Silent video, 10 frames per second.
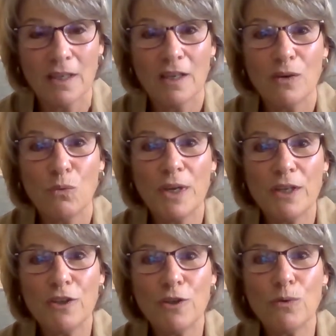
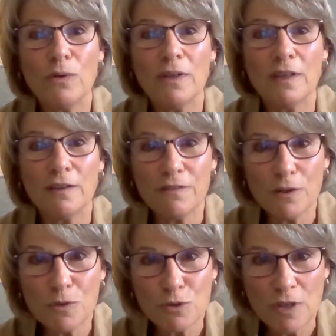When you give
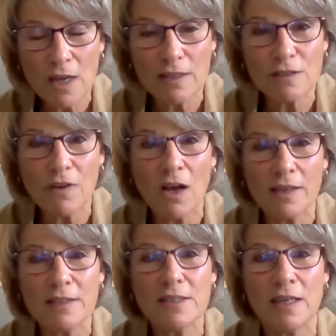them those kinds of
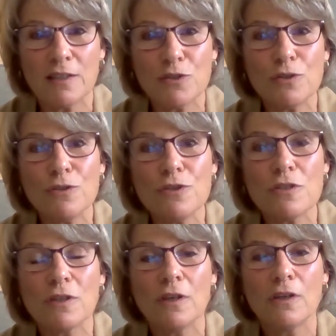honest answers,
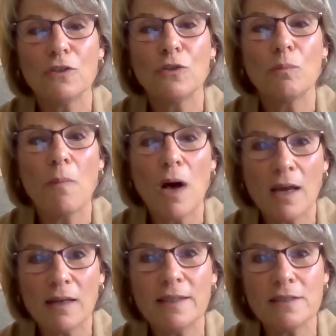you're
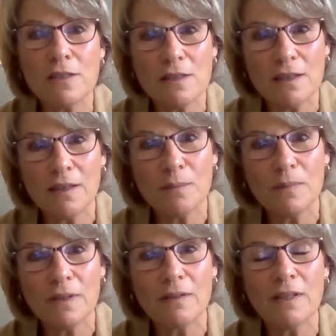modeling to
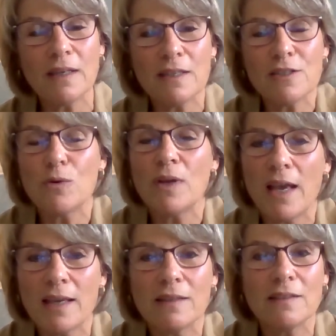them that it's
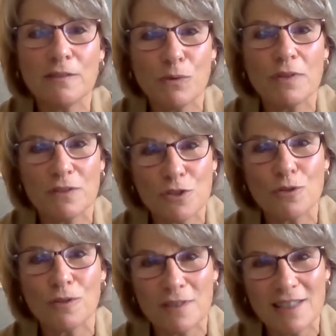okay to live with
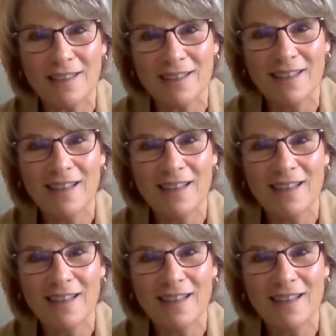uncertainty,